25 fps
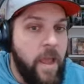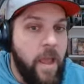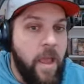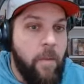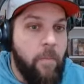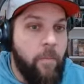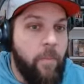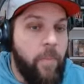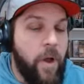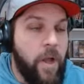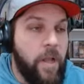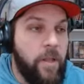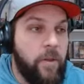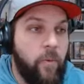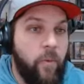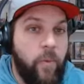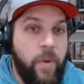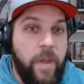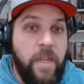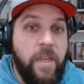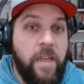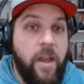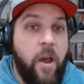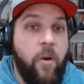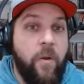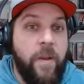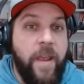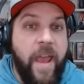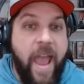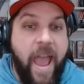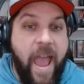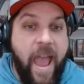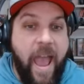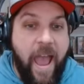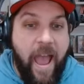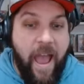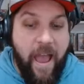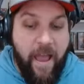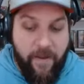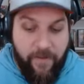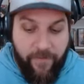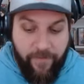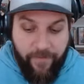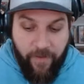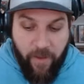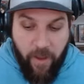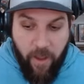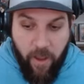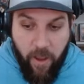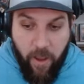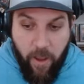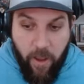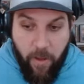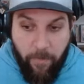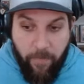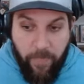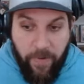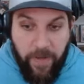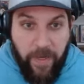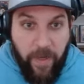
but we don't have a,